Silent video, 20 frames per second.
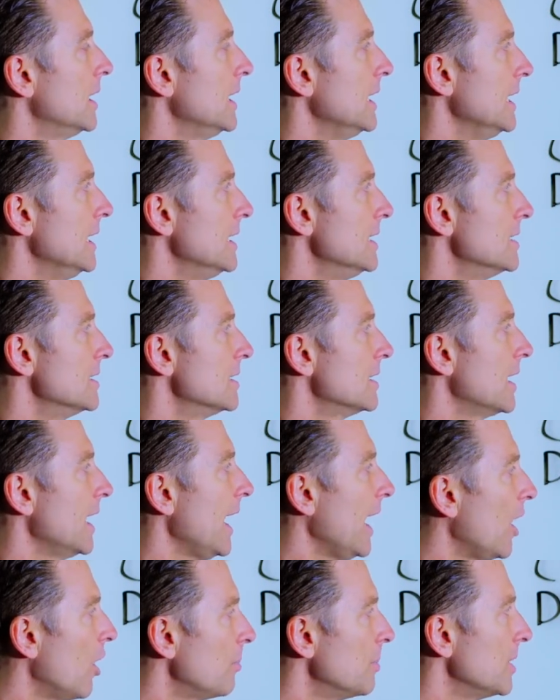in
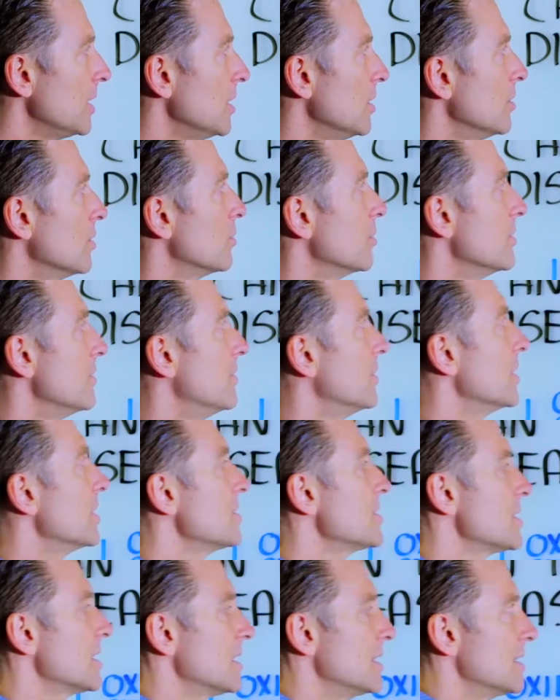helping you
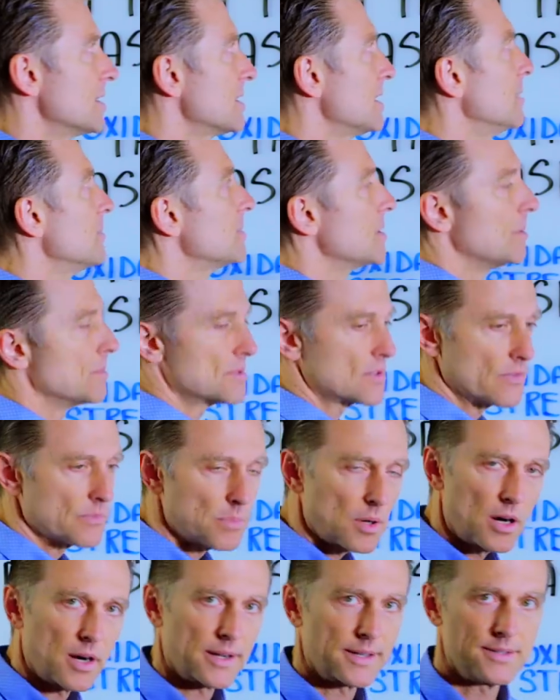reverse the symptoms
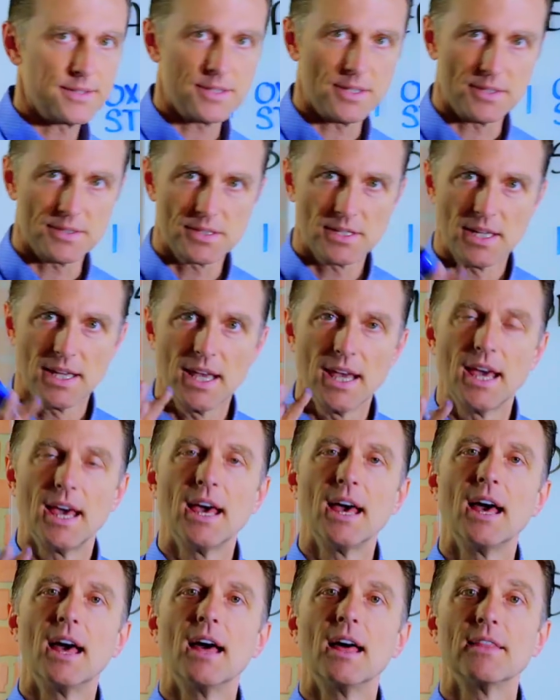of Parkinson's.
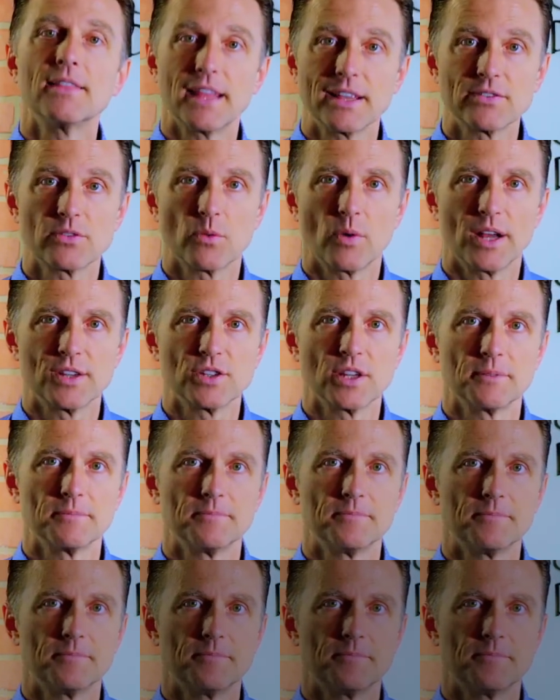Thanks for watching.